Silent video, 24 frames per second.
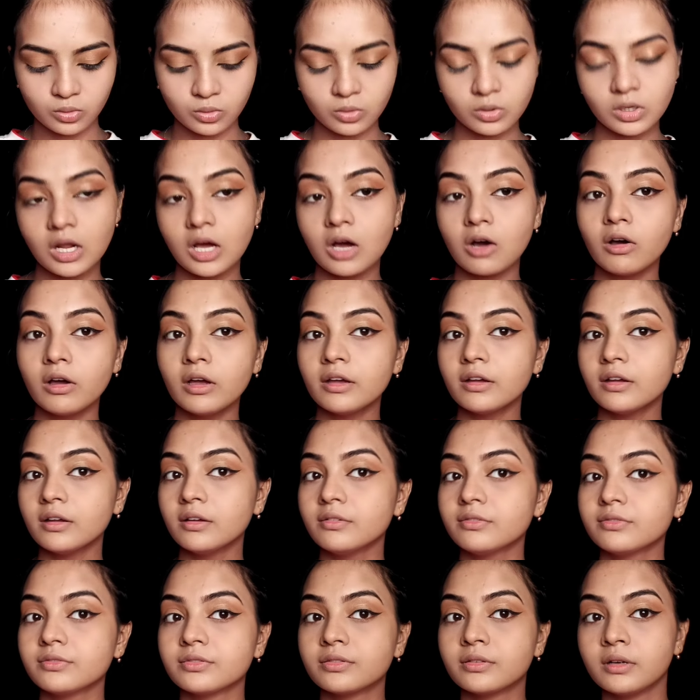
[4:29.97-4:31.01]
So now
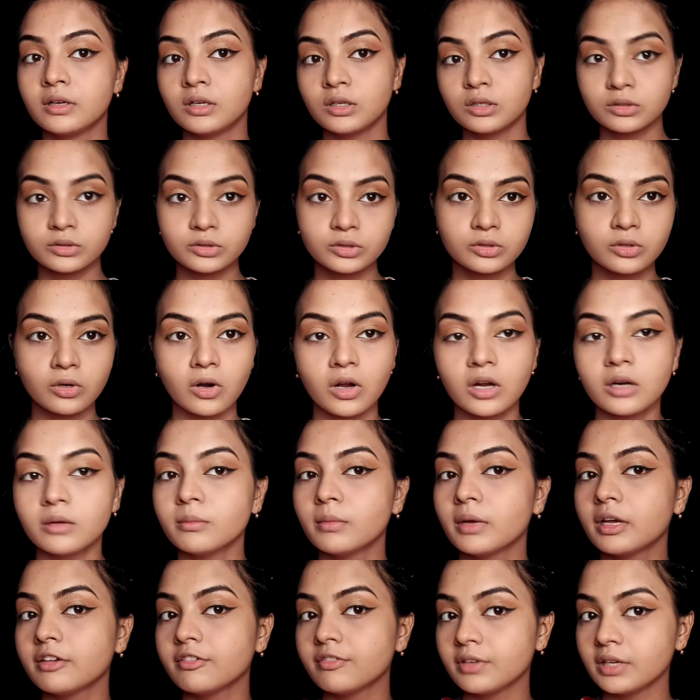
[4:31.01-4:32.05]
I have
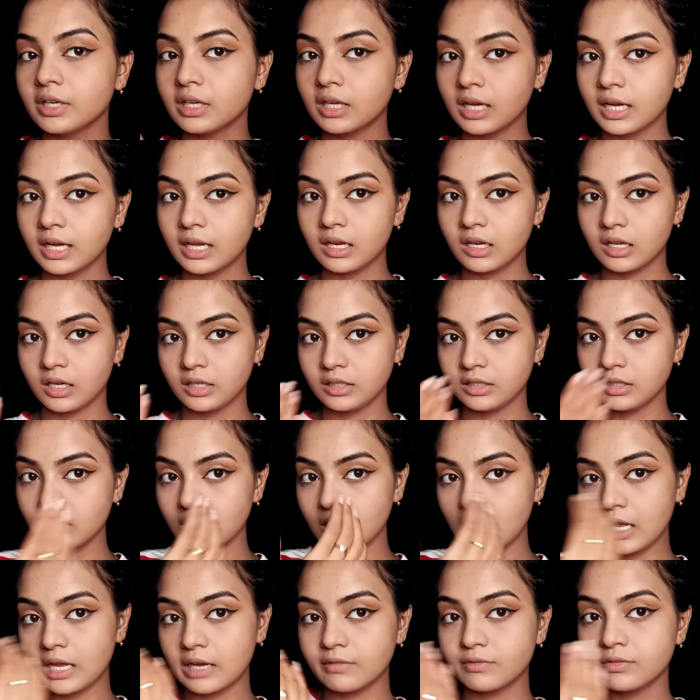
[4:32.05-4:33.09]
drawn my wing
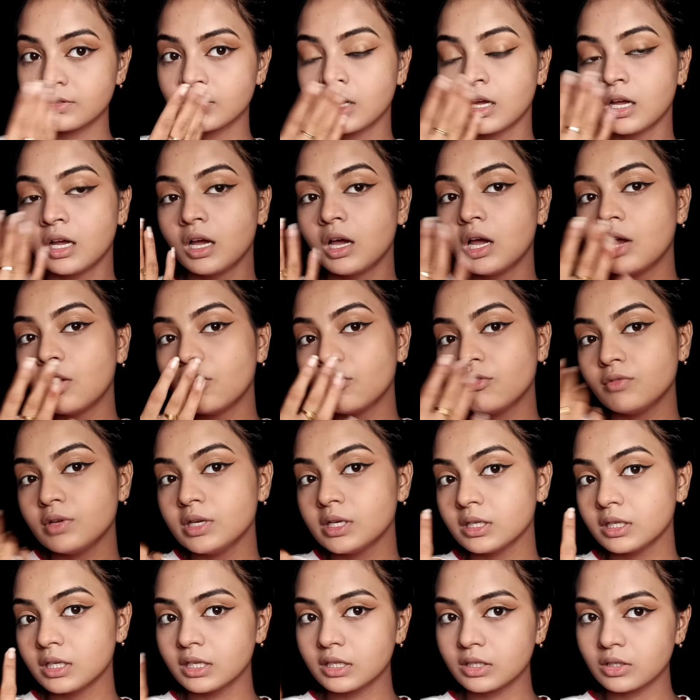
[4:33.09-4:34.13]
eyeliner. I have
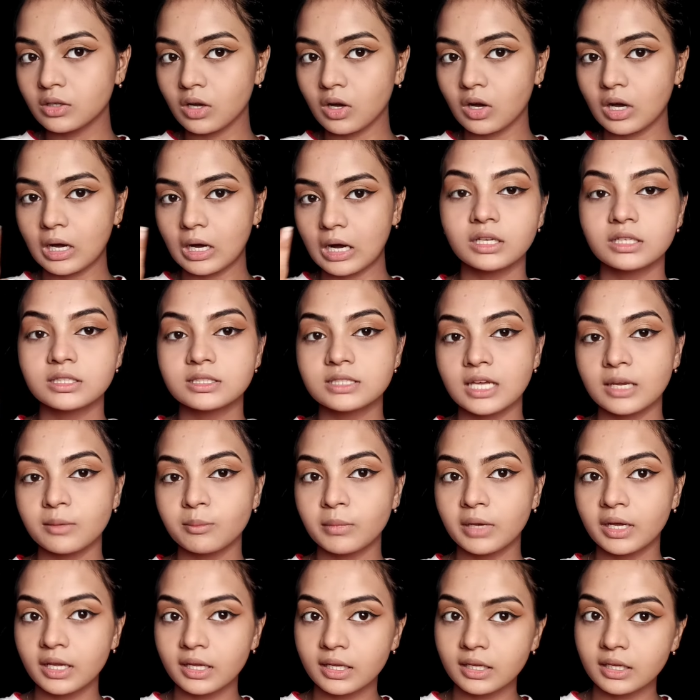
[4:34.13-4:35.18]
winged it inside
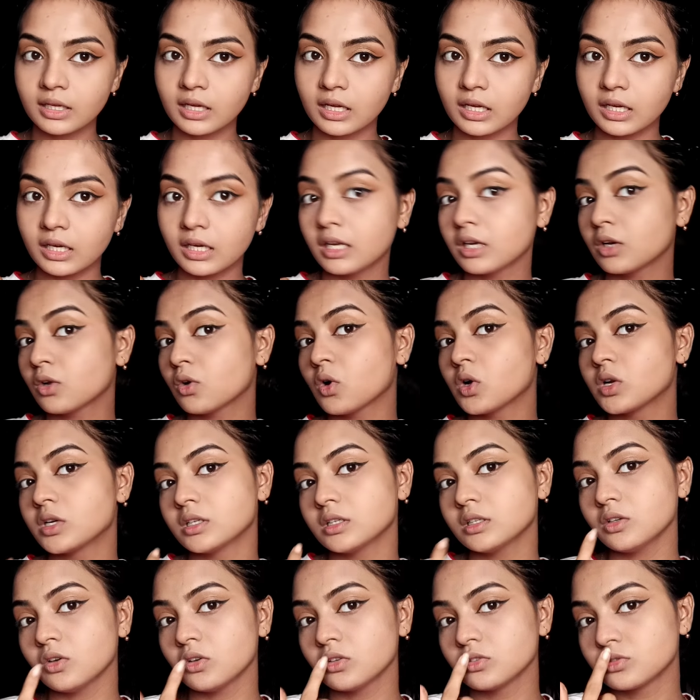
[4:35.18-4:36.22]
my inner corner
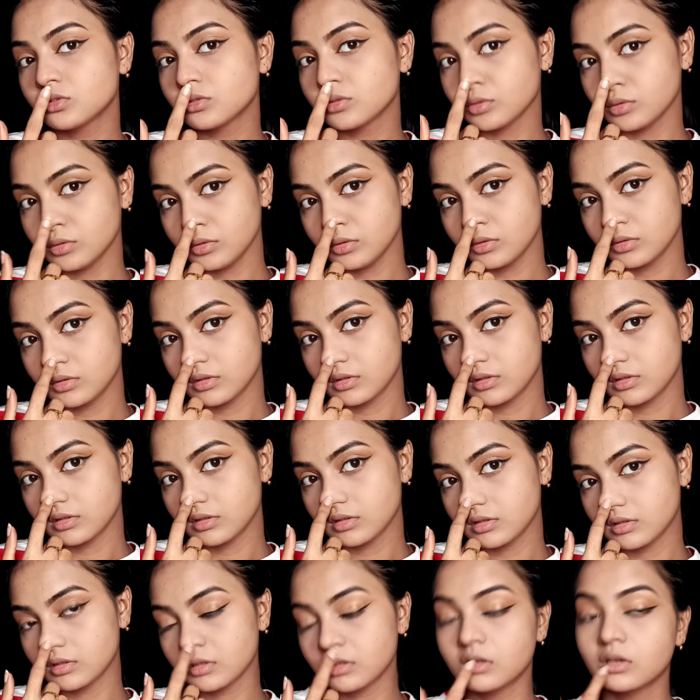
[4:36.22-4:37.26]
also.
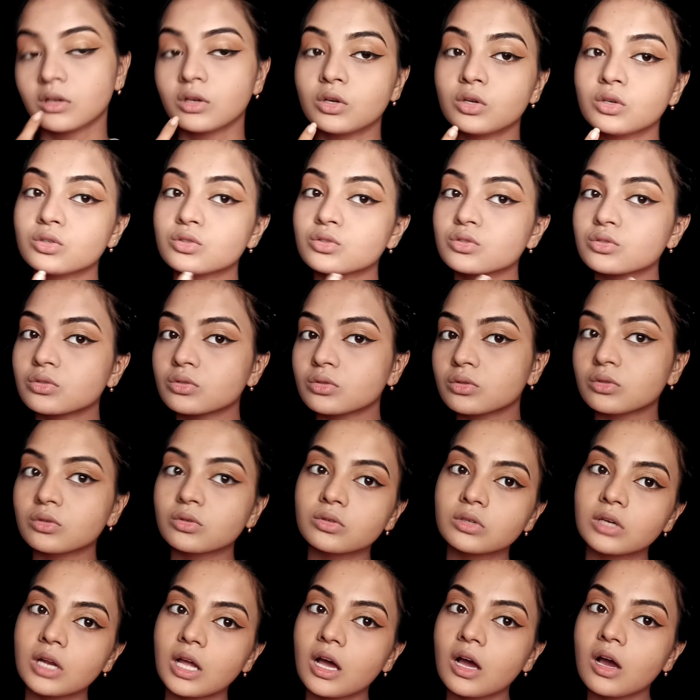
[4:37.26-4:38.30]
So
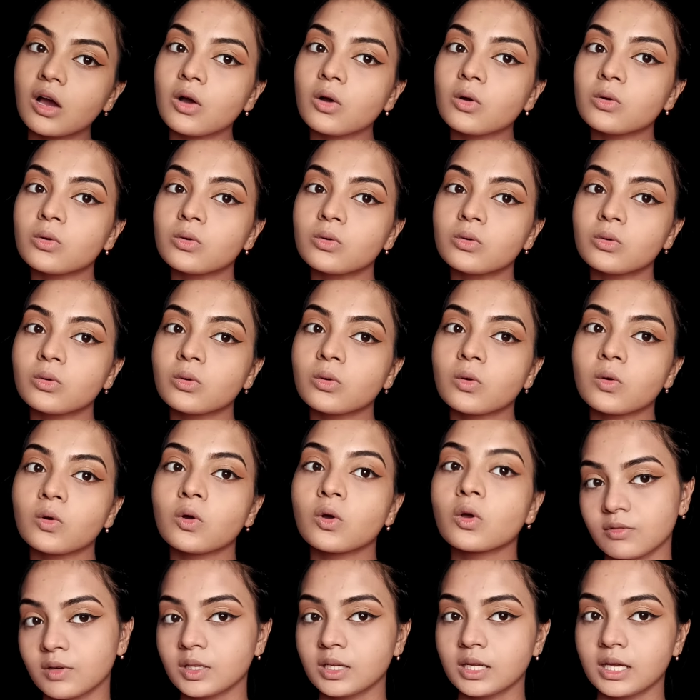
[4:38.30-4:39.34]
now
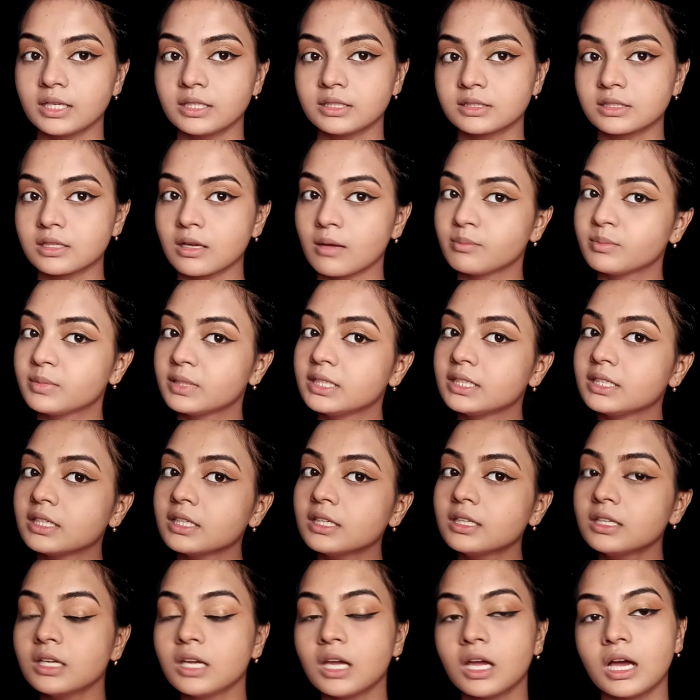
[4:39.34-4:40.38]
one eye is completed.
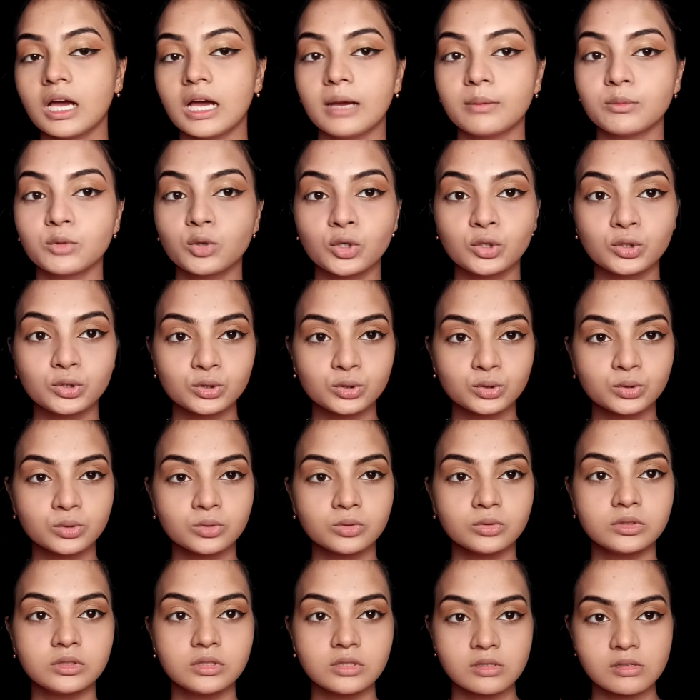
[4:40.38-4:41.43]
I'm going to do
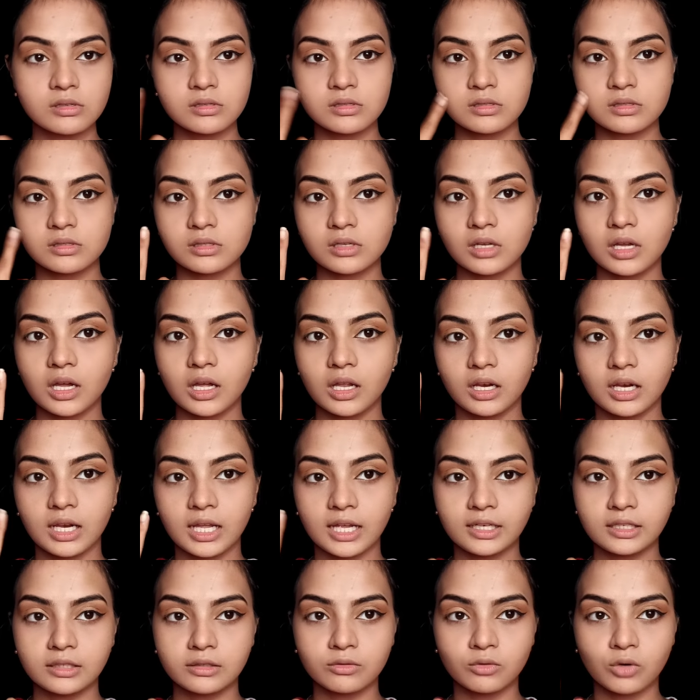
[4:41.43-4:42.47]
this
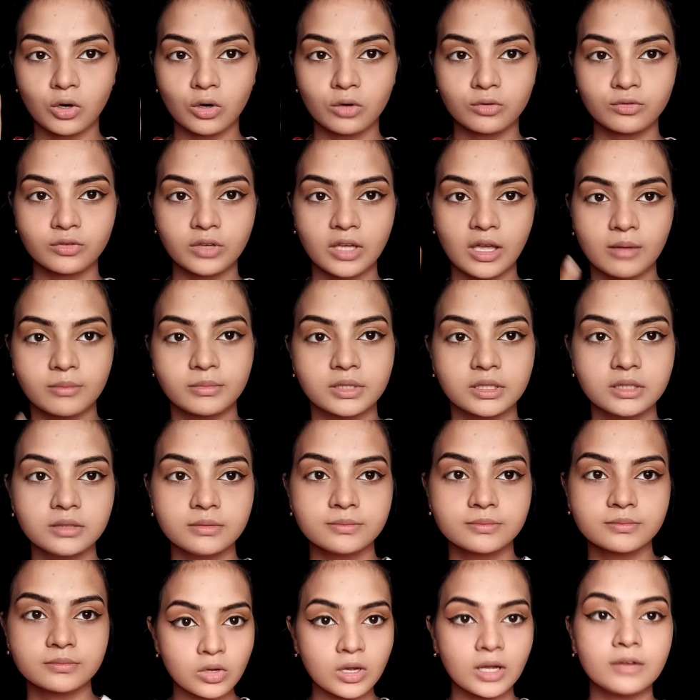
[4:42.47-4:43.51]
liner off camera.
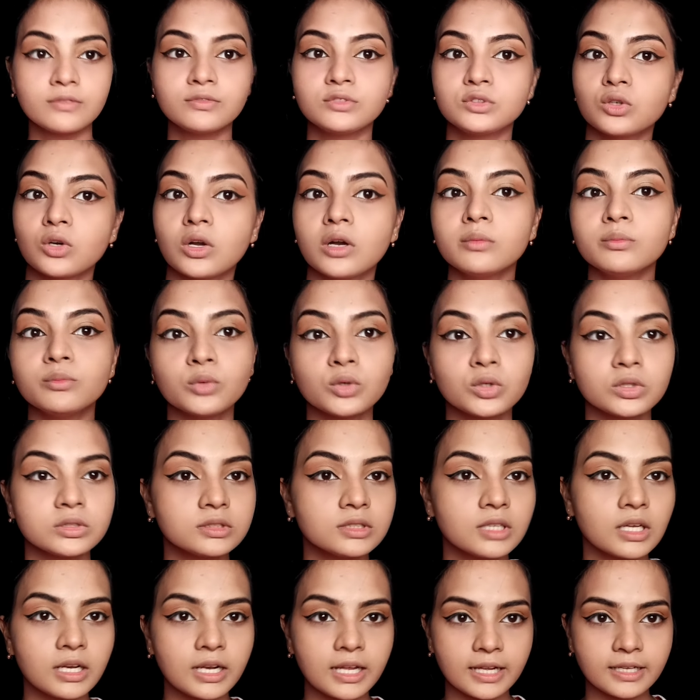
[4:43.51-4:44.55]
So I have drawn
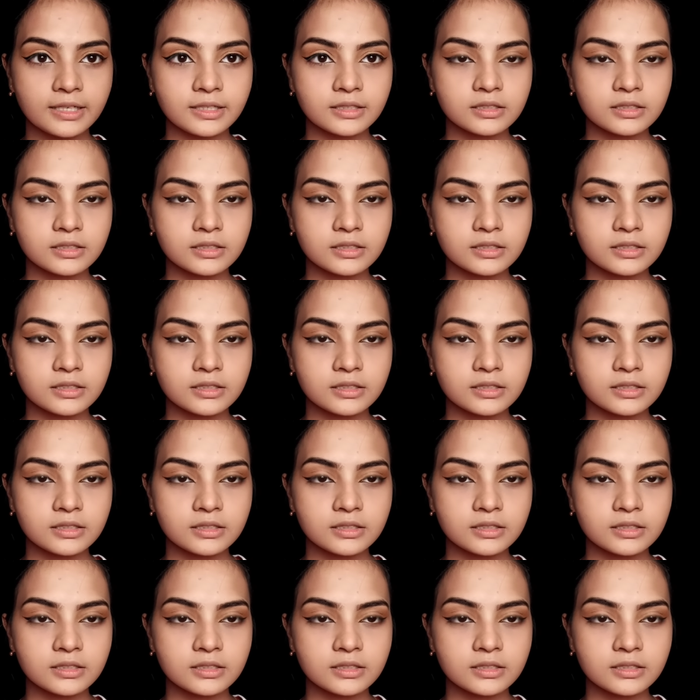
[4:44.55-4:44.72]
both the